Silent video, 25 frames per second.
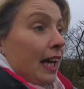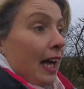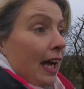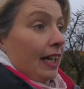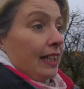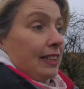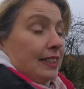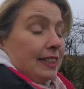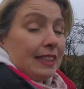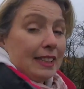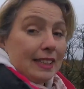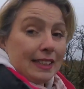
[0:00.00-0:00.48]

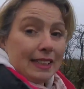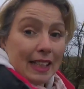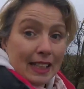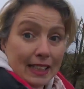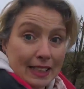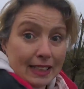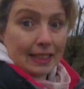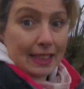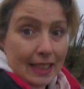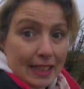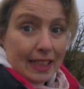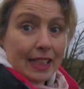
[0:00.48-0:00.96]
and
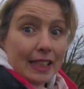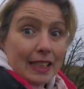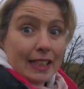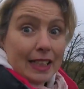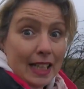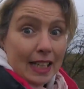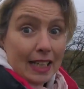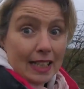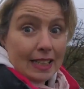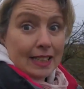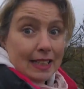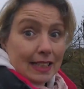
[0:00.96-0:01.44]
16
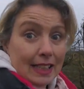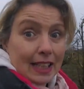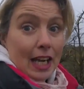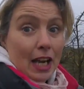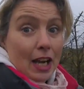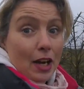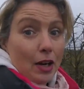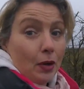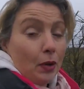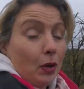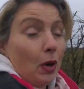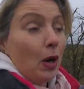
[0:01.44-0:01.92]
years
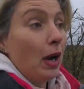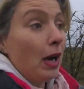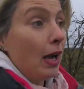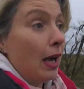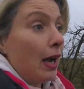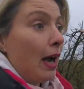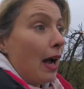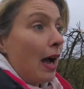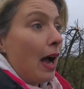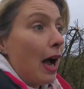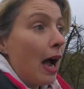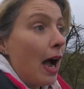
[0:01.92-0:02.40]
ago
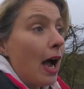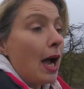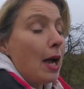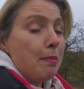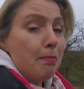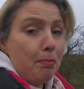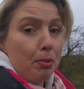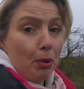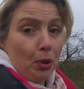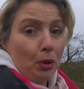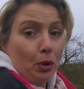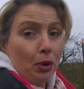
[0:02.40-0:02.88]
I
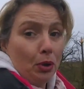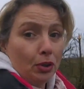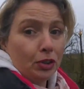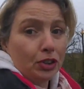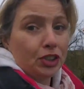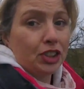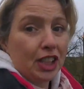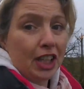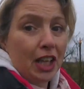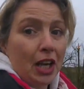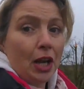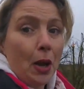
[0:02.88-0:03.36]

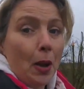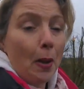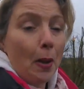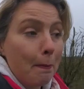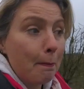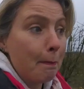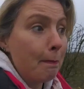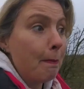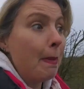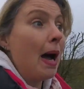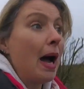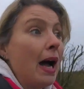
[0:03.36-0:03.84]
bought
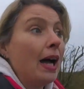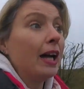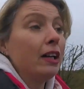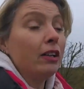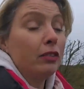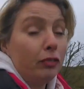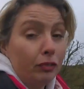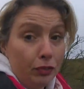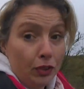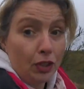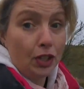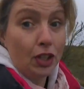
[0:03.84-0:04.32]
my
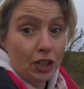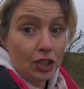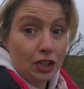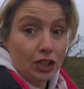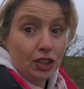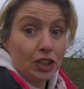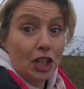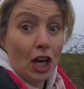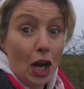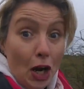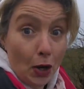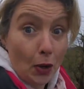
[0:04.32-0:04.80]

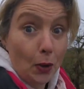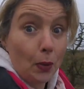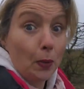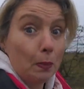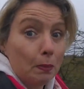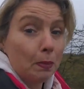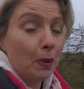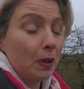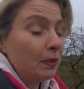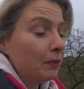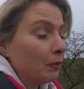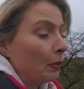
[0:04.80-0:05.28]
first
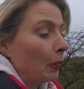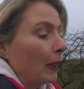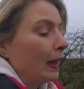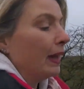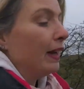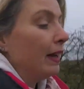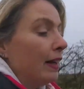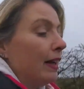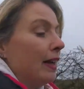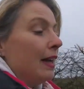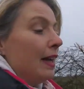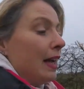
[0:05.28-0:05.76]
home,
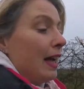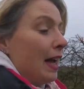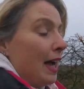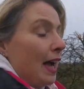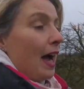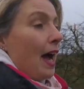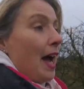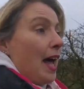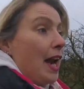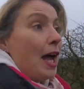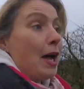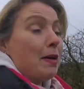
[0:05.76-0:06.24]

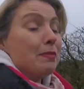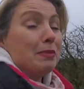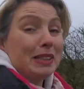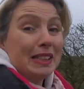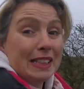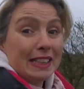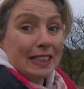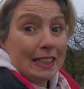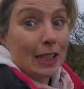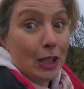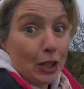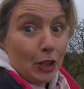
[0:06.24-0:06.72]
and I'm
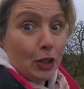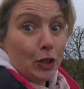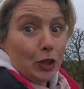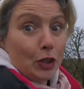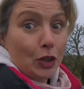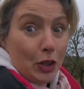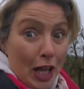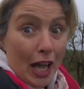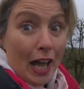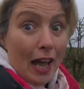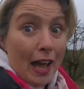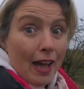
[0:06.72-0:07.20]
still
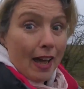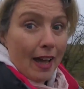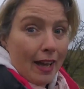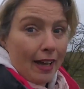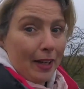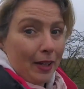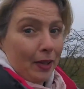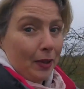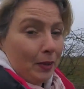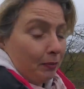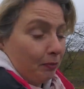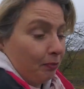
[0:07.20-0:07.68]

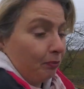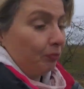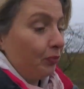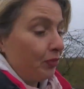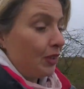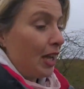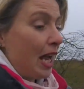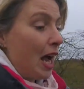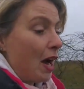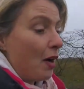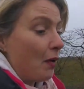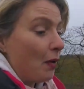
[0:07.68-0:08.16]
there.
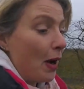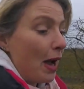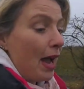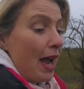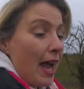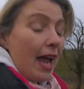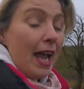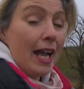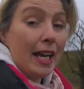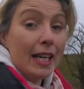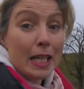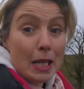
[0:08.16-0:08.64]
Now,
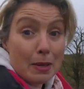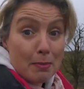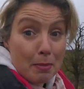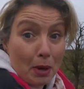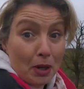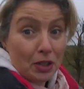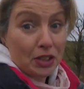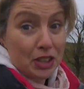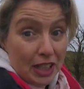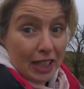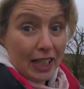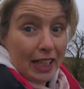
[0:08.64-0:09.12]

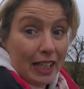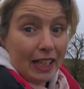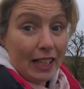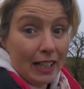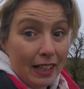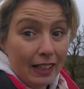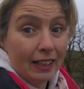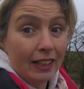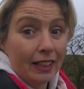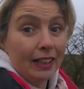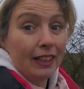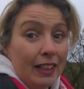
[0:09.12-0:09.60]
anybody
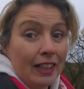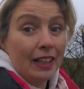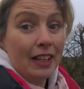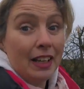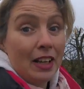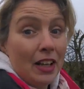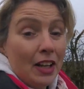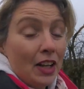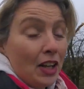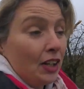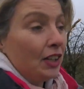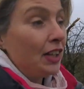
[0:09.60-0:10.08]

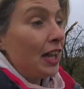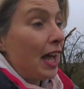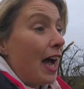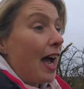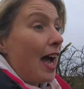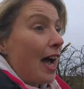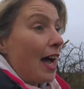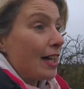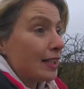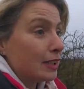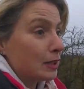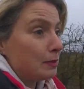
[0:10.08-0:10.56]

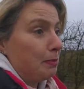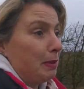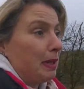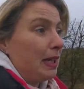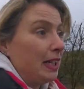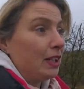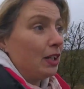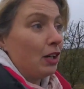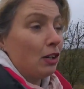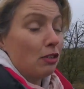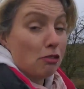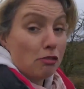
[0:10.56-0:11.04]
that has
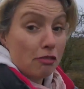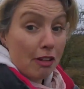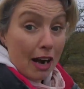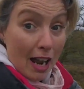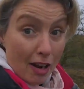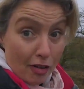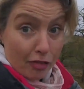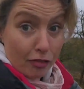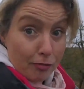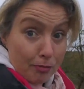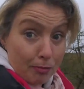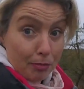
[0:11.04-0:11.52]
been a
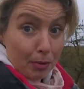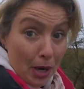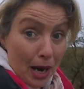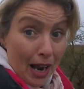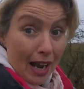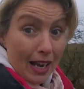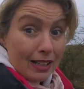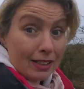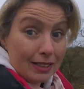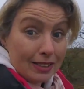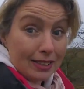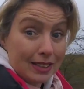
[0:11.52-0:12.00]
RAF
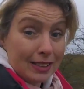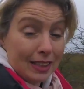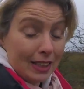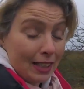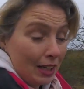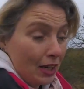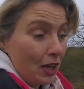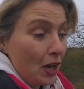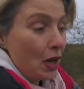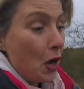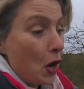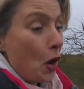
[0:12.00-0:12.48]
brat
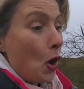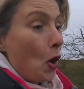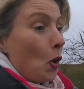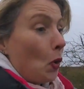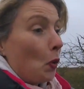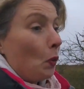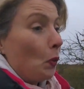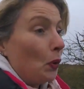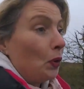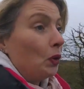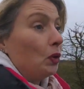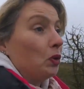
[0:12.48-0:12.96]

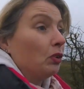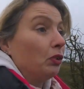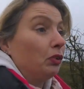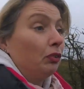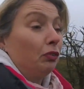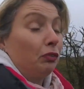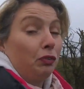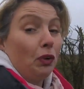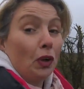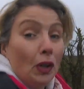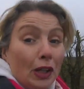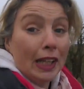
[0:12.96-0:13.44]
will
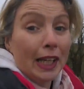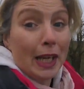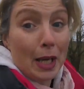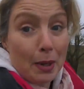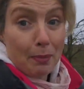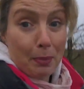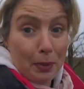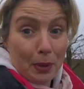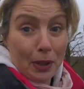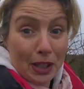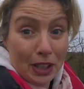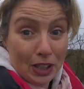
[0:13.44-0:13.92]
fully
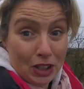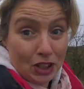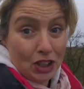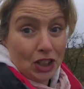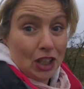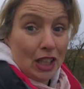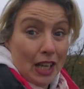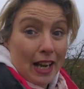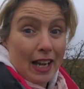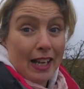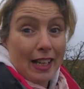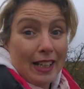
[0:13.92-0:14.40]

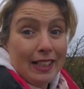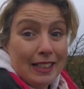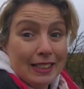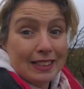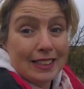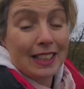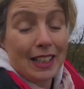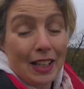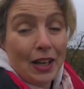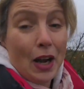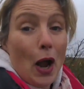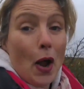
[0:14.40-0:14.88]

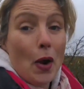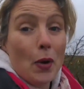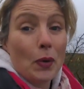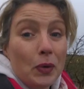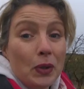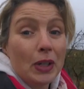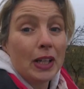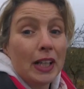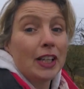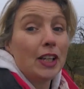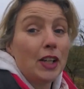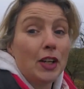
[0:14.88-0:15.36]
appreciate
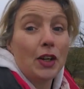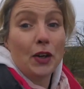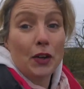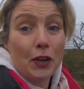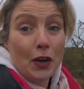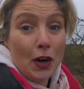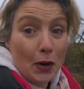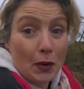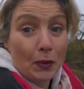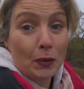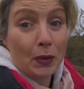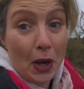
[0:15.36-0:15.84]
owning your
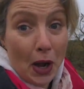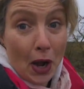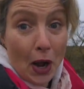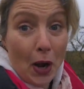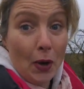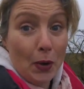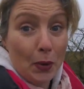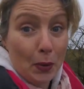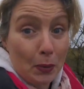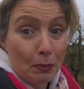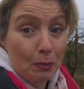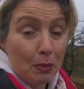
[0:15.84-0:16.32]
own
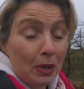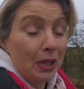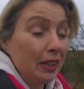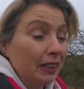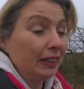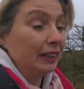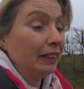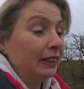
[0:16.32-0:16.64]
home